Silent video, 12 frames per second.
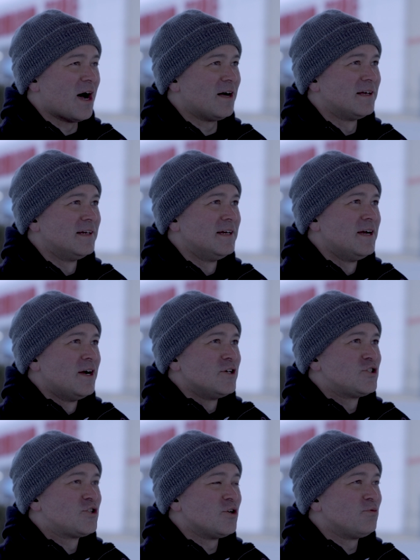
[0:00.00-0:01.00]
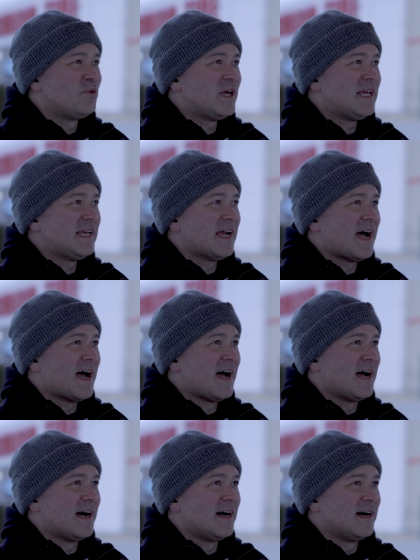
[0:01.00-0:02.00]
Well. Should we
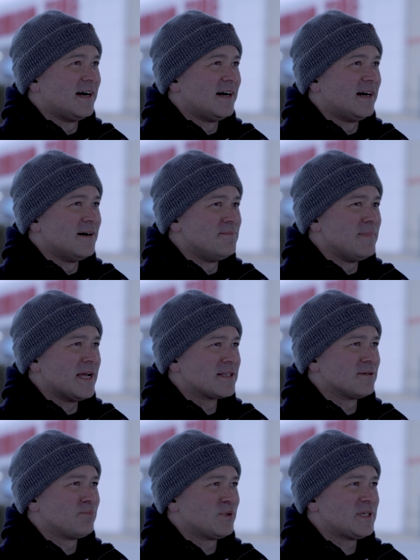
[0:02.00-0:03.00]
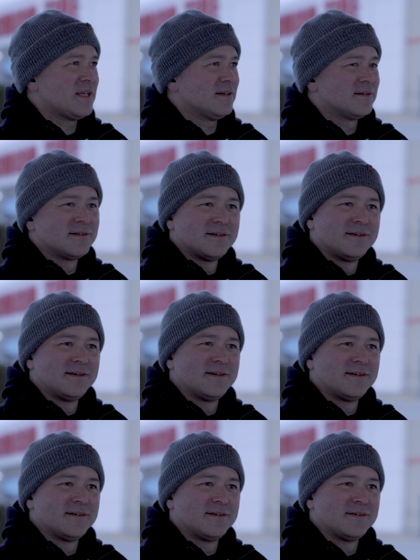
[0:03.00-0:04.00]
make some poutine? Yeah,
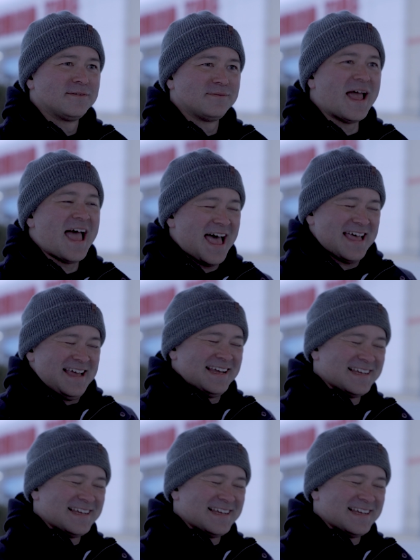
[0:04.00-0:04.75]
sounds like a good idea.